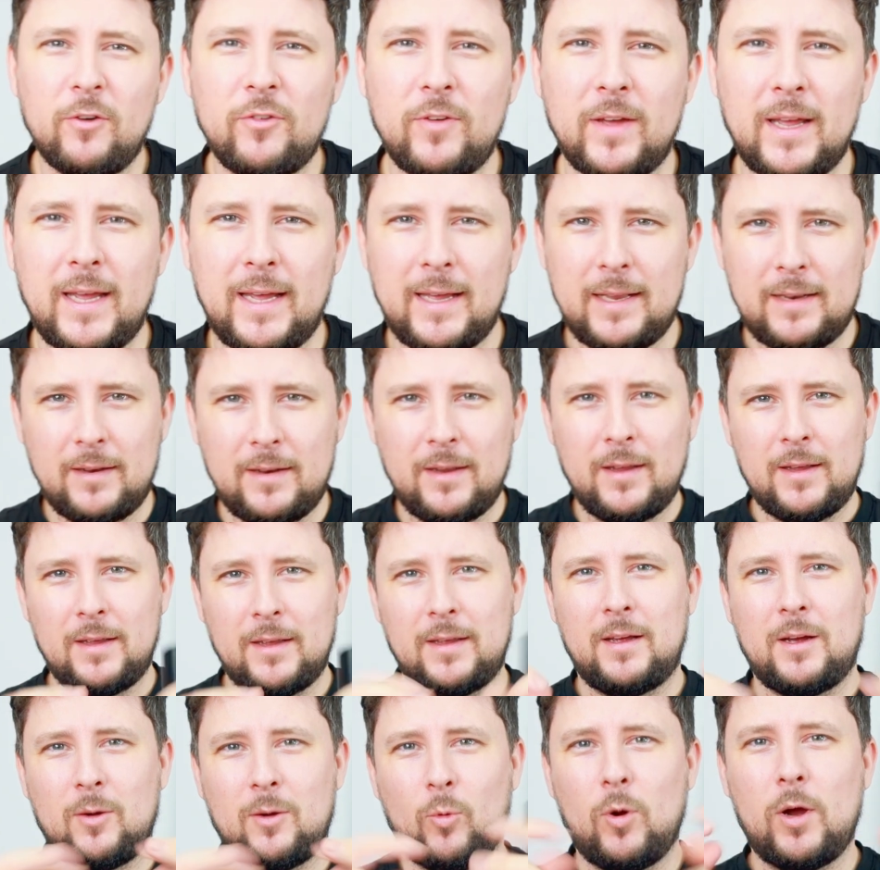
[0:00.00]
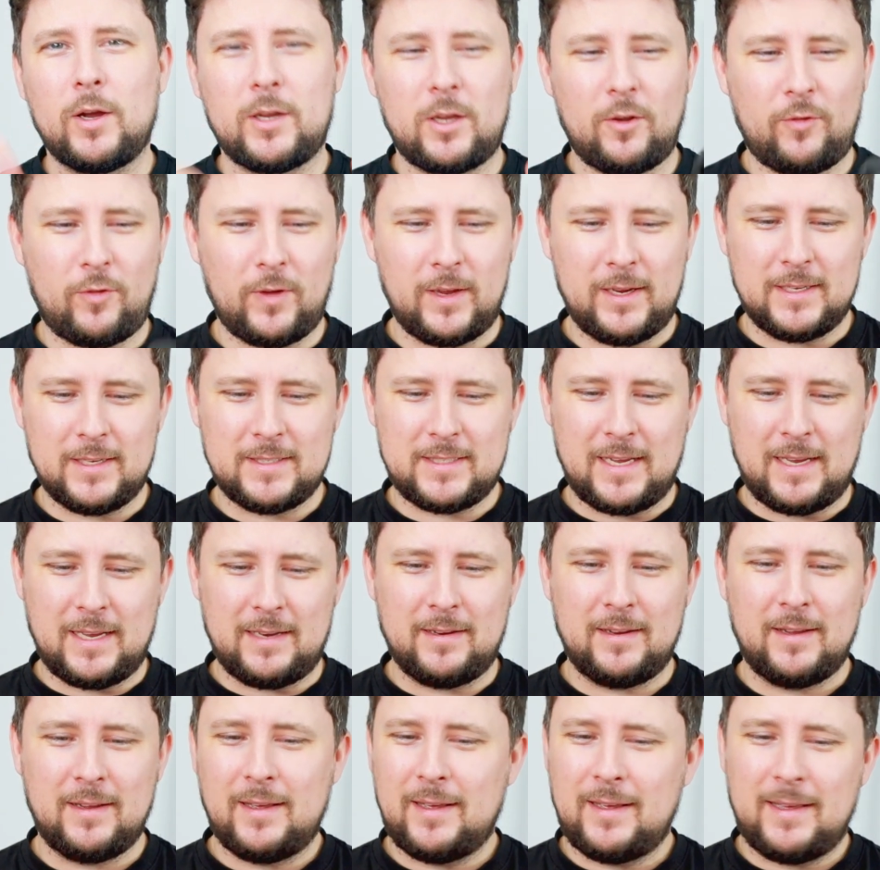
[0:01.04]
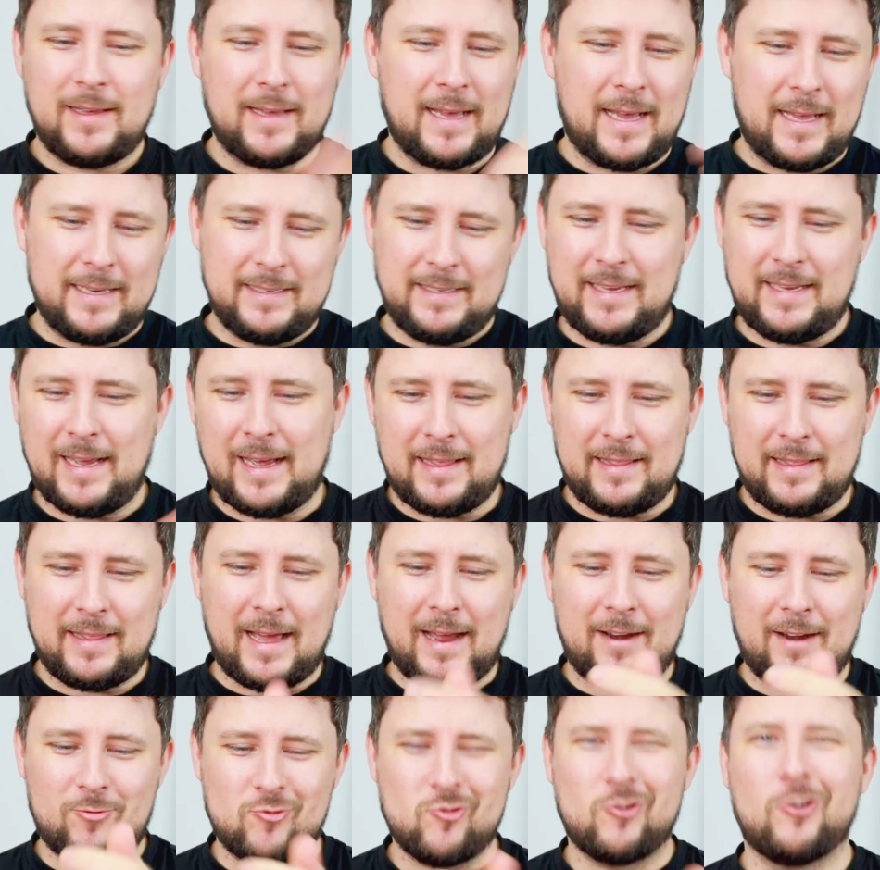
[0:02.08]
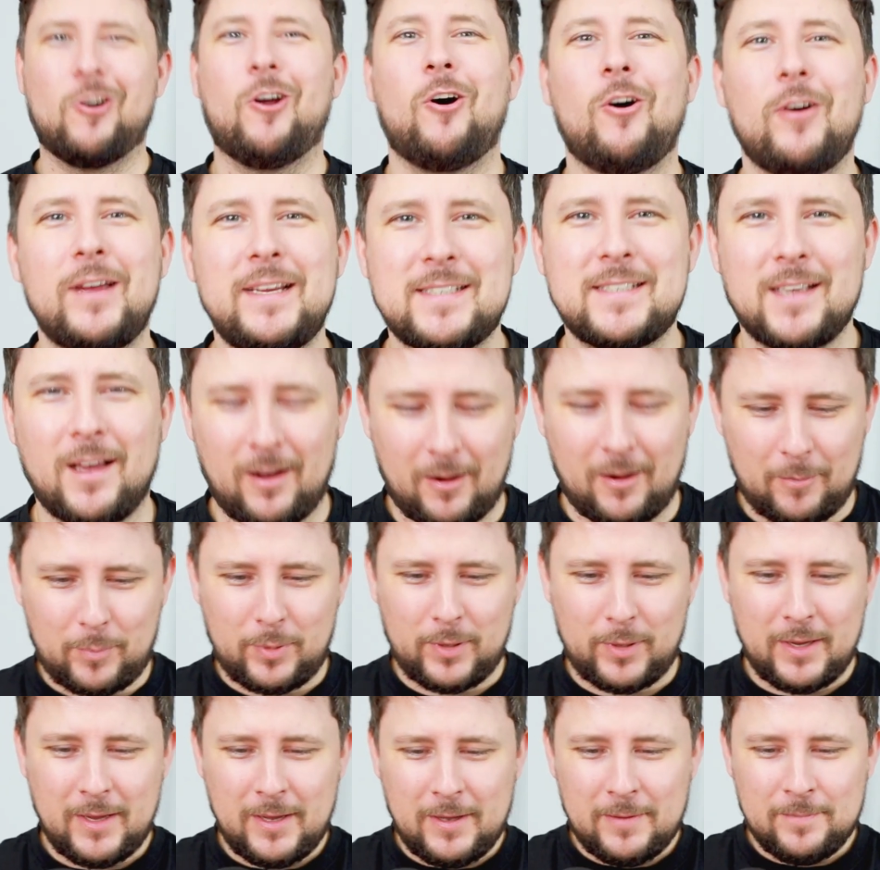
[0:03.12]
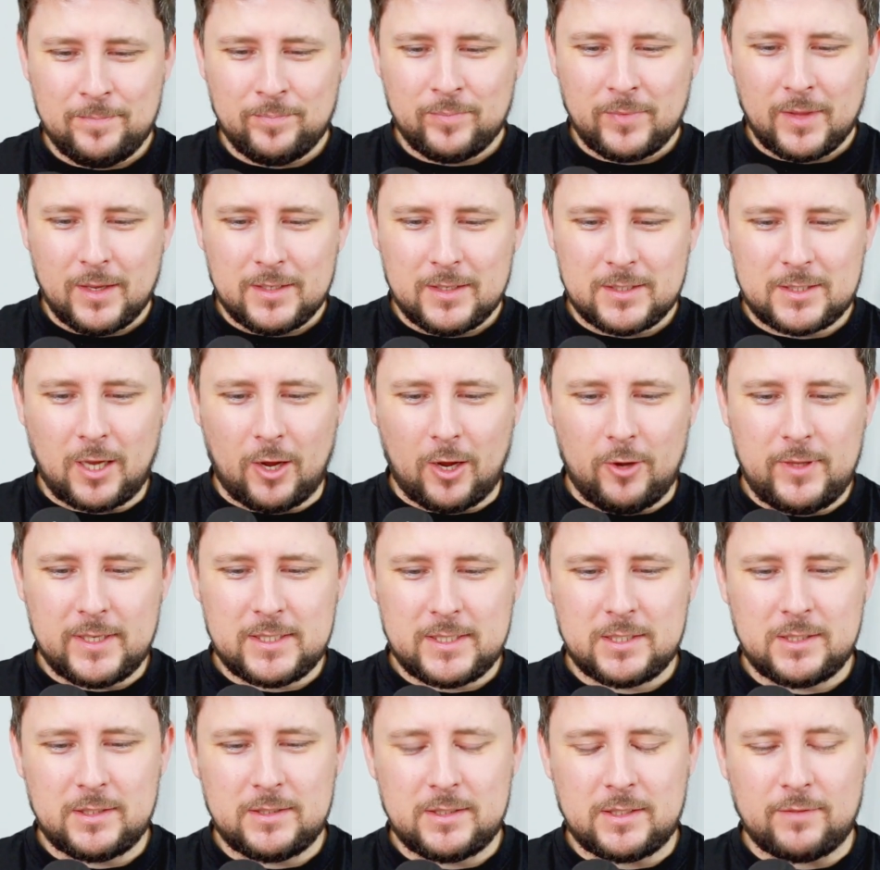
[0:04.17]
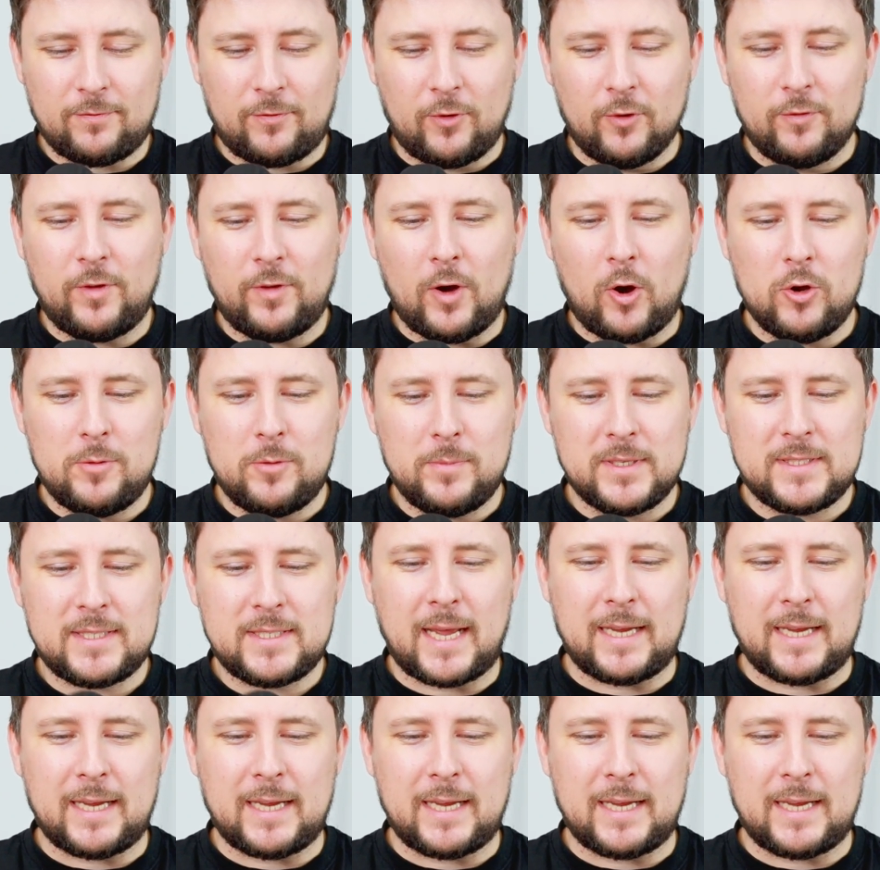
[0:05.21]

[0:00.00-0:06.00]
Puff it in. work your fingers in and get that rise up. So this is for volume